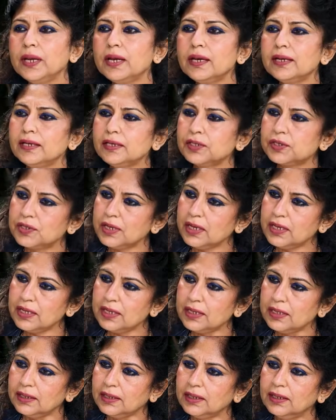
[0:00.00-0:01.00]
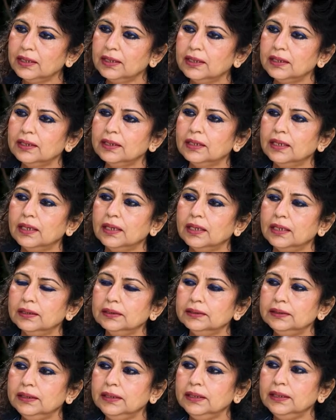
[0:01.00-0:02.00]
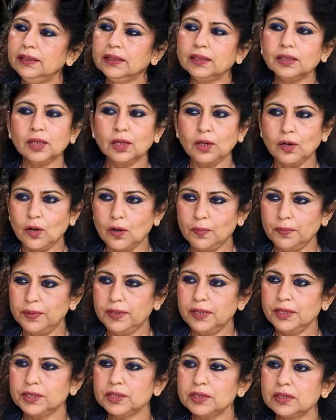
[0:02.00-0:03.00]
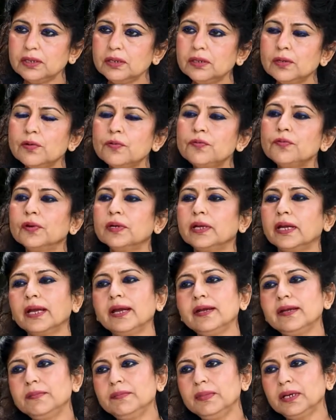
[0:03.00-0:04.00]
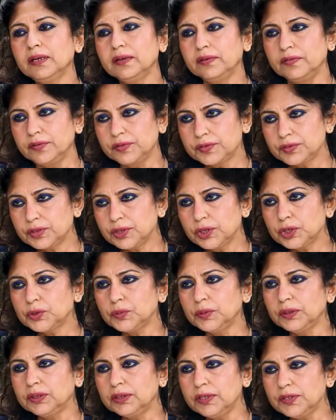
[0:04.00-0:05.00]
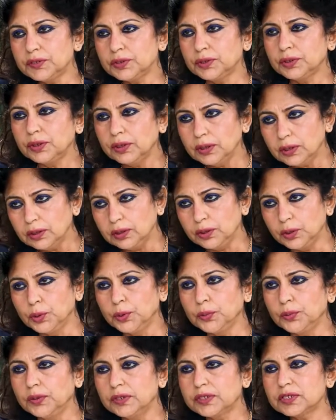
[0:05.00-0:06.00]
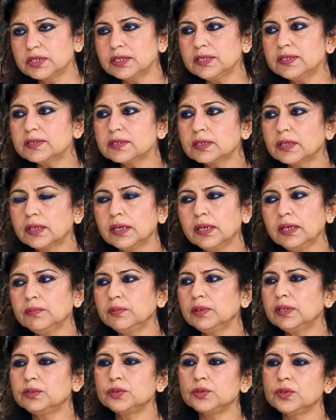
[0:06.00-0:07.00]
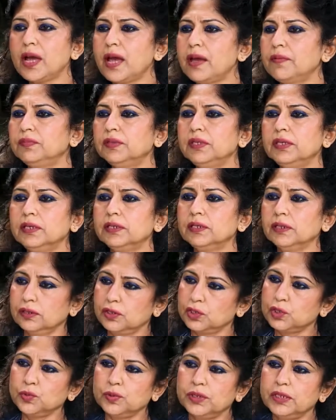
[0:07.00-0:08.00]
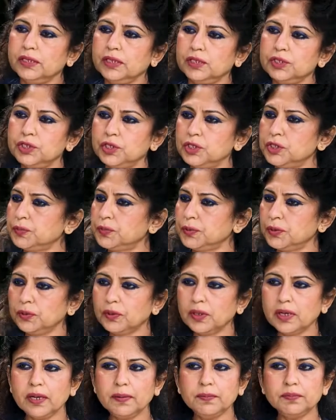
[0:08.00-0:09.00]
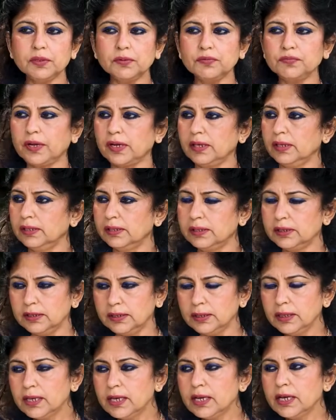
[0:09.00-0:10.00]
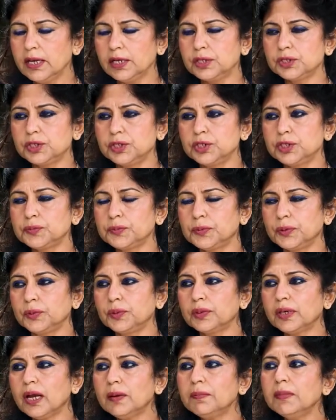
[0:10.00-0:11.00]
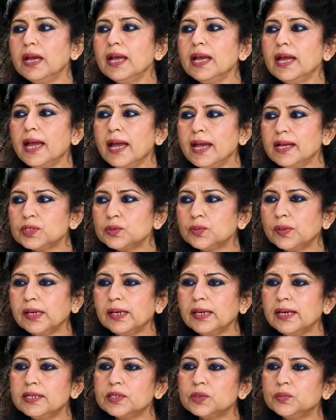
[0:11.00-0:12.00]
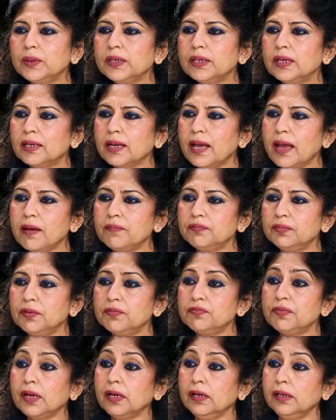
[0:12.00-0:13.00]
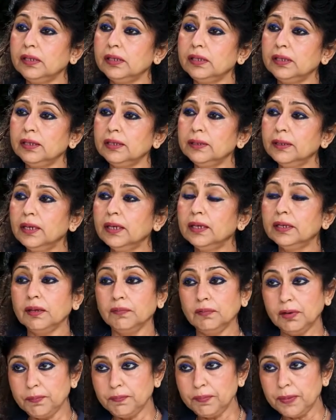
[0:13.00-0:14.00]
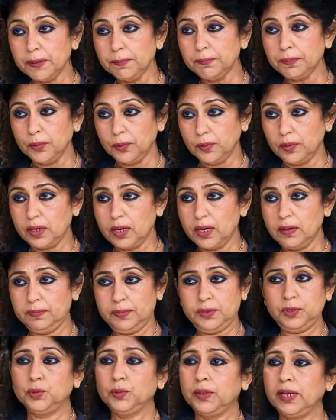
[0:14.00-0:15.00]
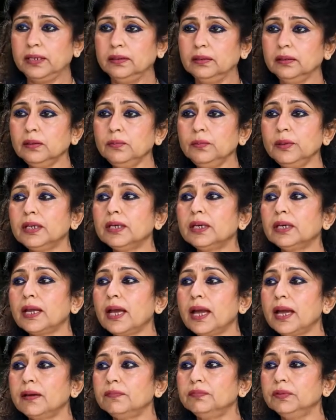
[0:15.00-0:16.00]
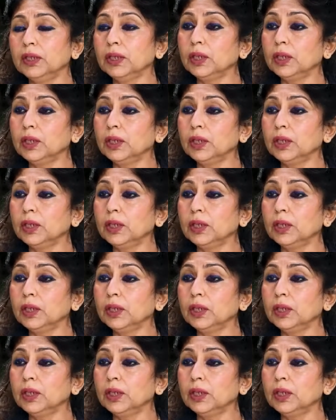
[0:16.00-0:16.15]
we are extending the collaboration for academic and research with these universities, even to have the student exchange program, the faculty exchange program, as well as we can have the faculty development program. Together we can have